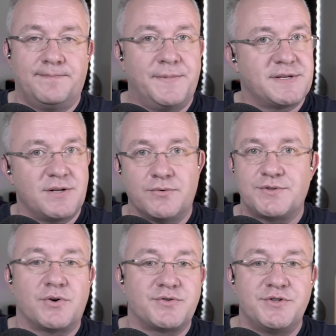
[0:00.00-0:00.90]
There's no
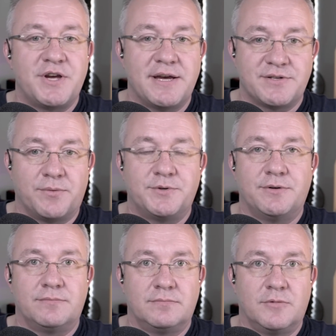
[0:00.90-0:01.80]
stocks and shares
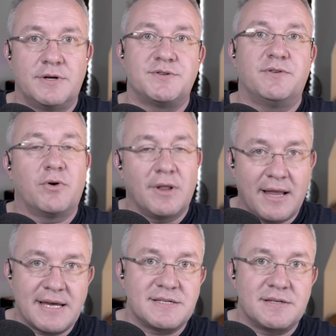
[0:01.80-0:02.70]
option, right? So you've got
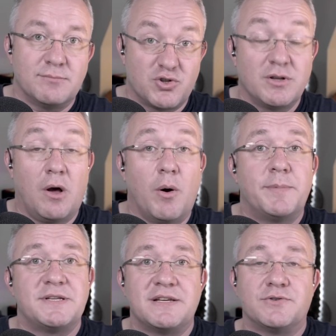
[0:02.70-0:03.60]
less, much lower
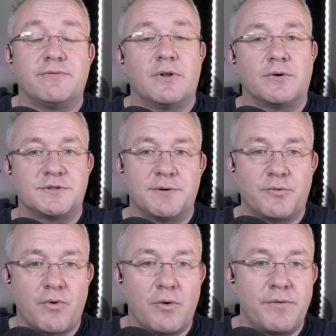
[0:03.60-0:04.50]
potential for long-term
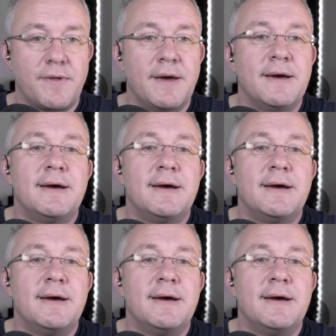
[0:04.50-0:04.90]
growth.